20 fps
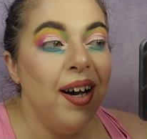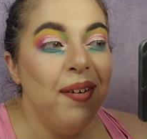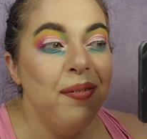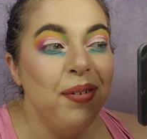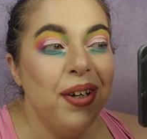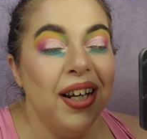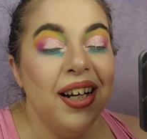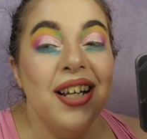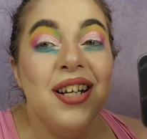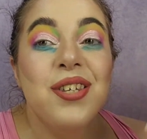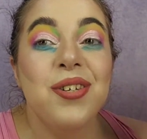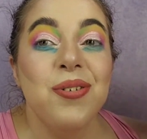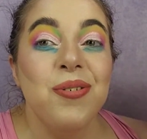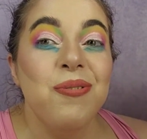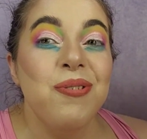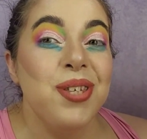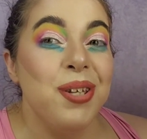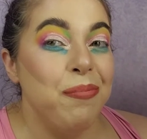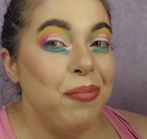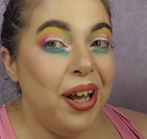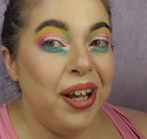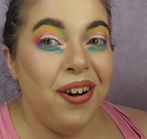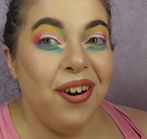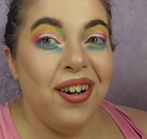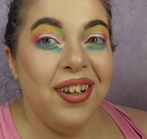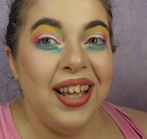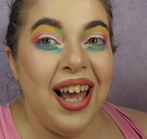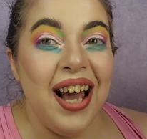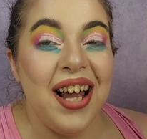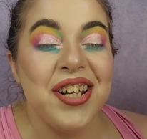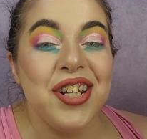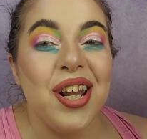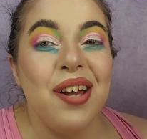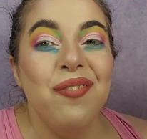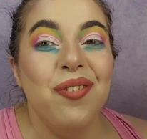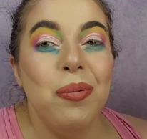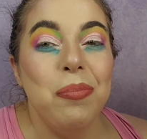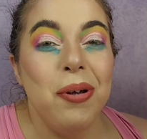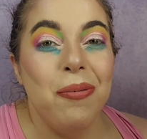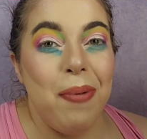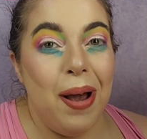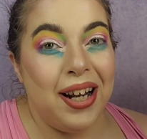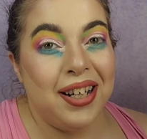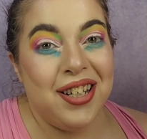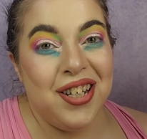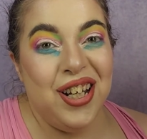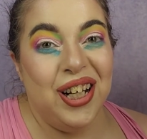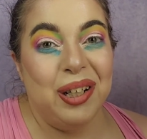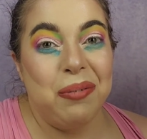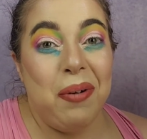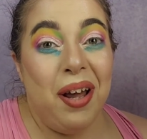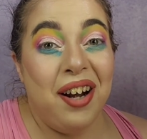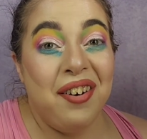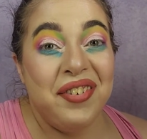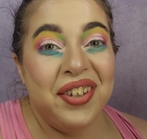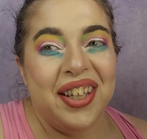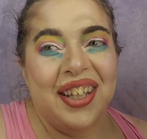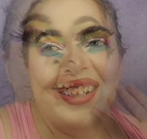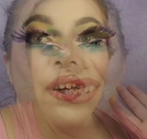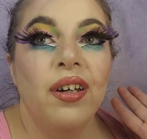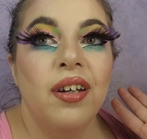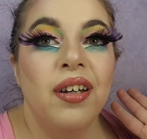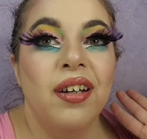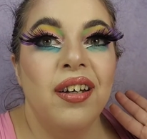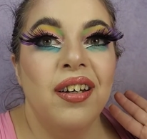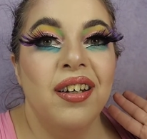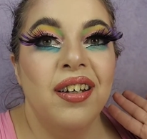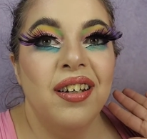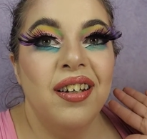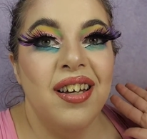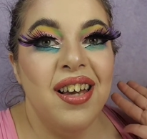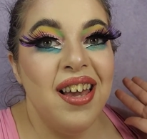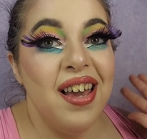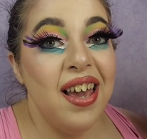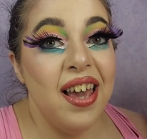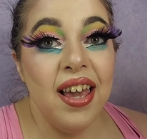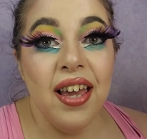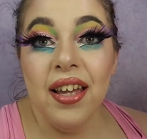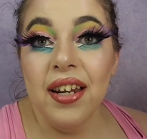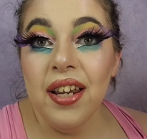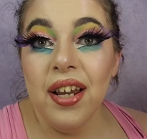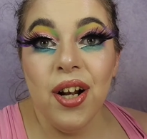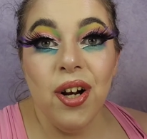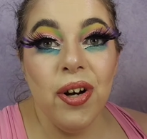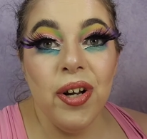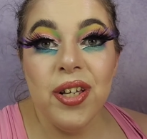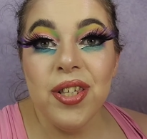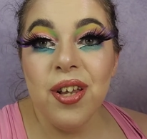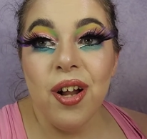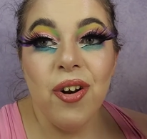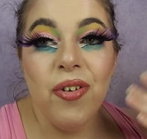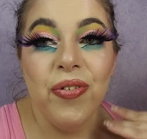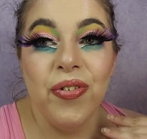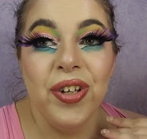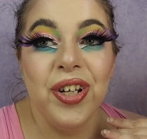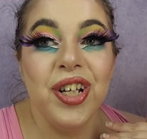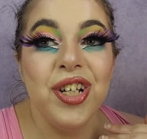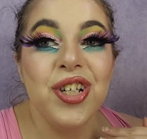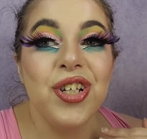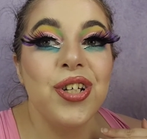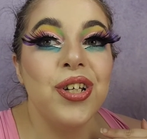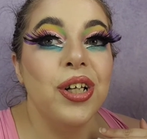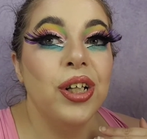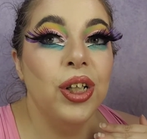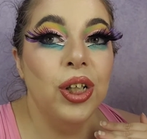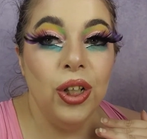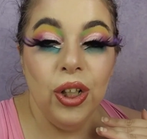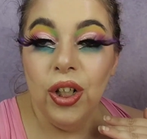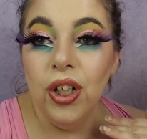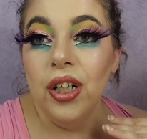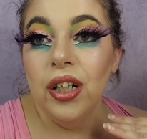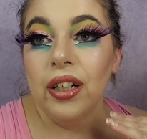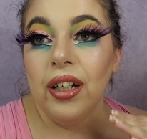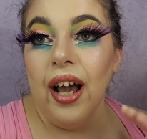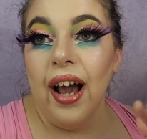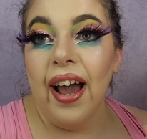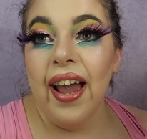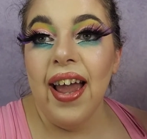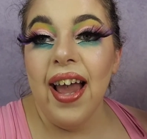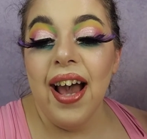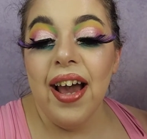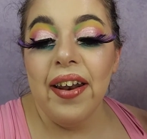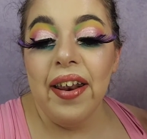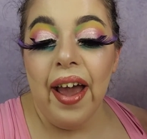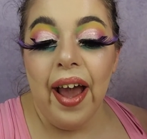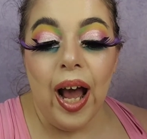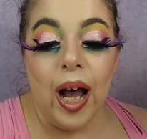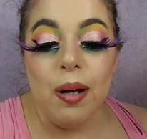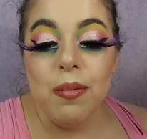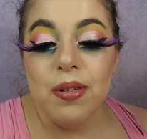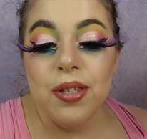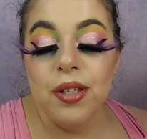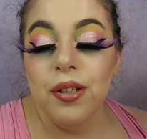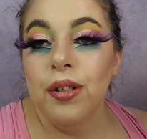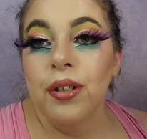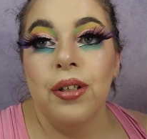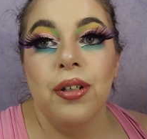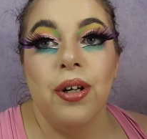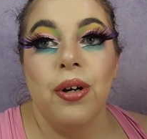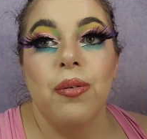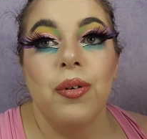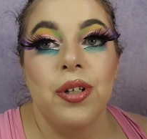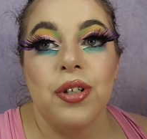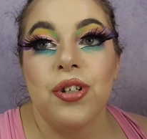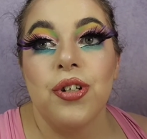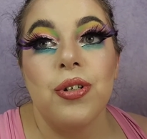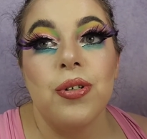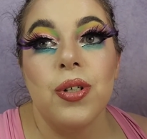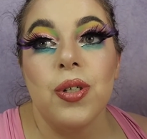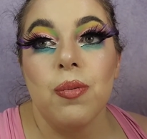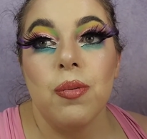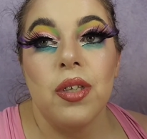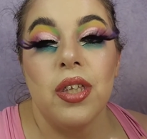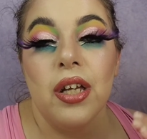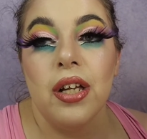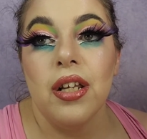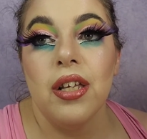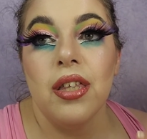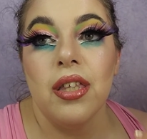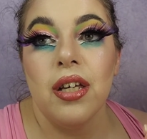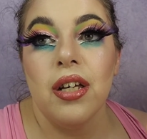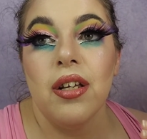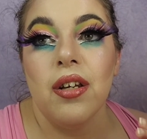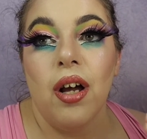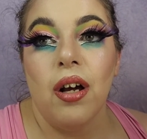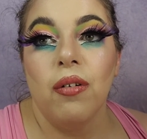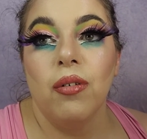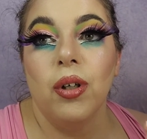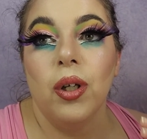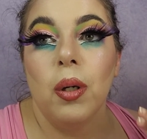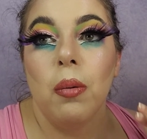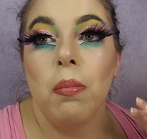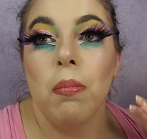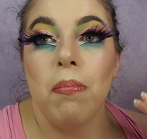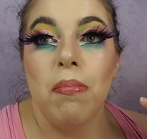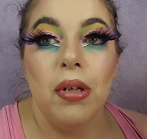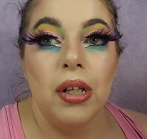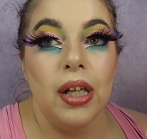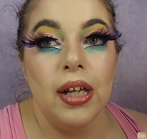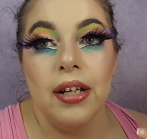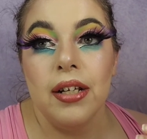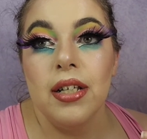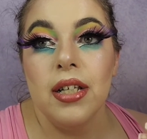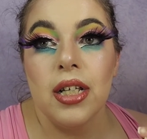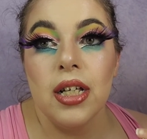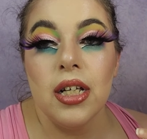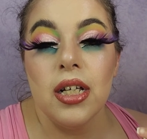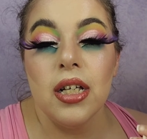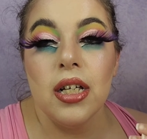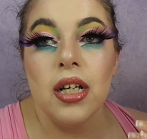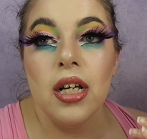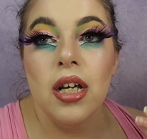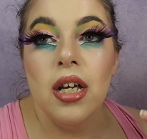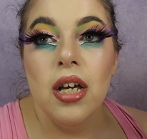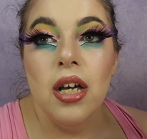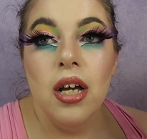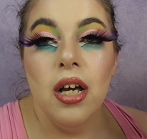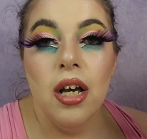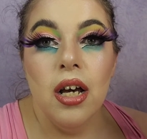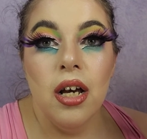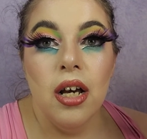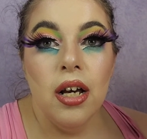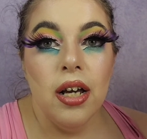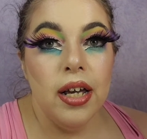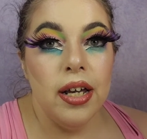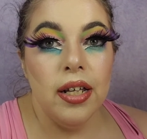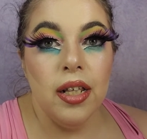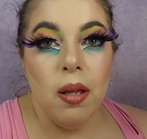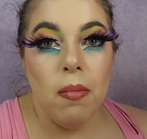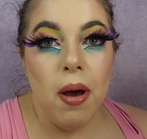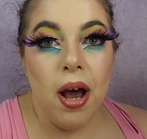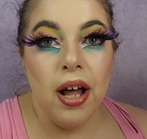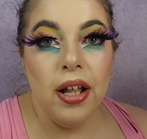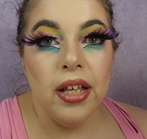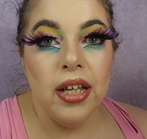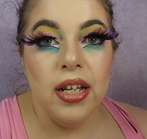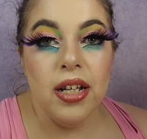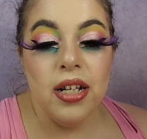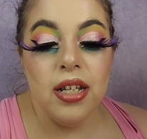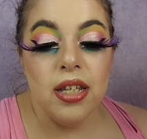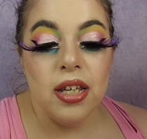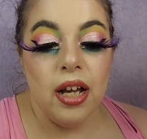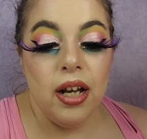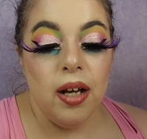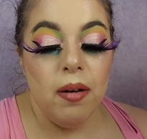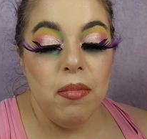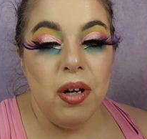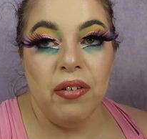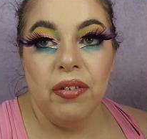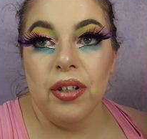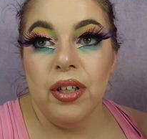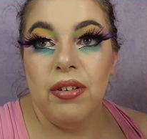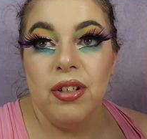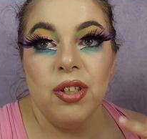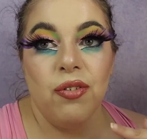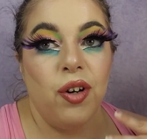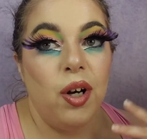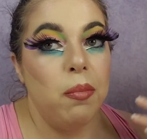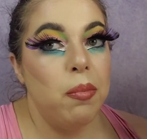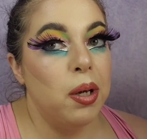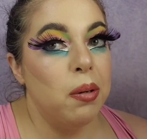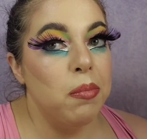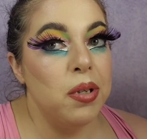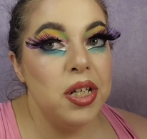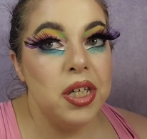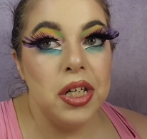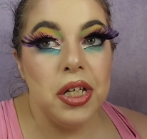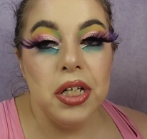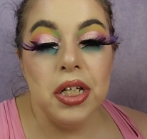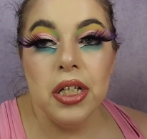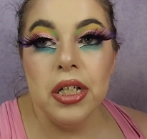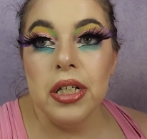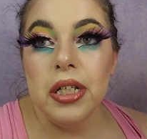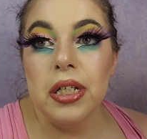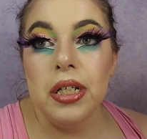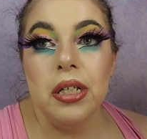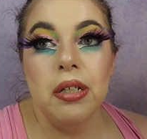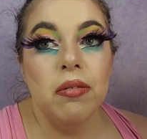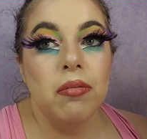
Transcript: I'm gonna do some liner and lash and we'll be back to talk about everything. And here is our finished look. I had absolutely no issues with anything not really blending in the palette. Um, everything is very pigmented.